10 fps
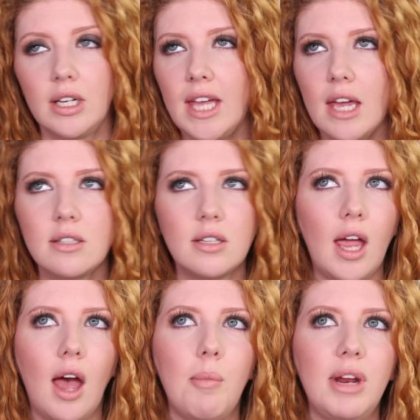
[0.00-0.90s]
I can't tell
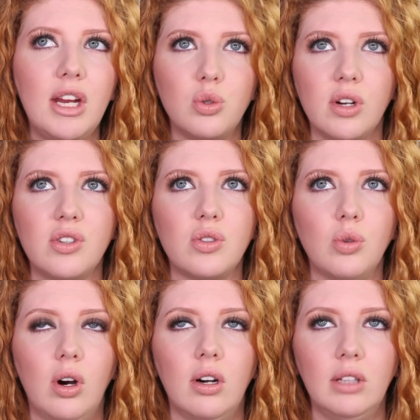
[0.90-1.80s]
you how many
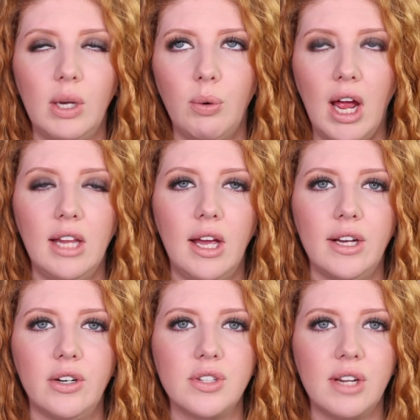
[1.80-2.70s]
drugstore liquid
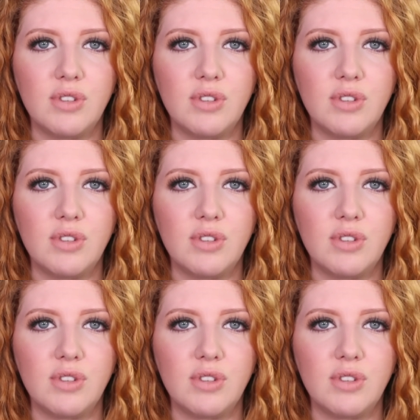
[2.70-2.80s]
eyeliners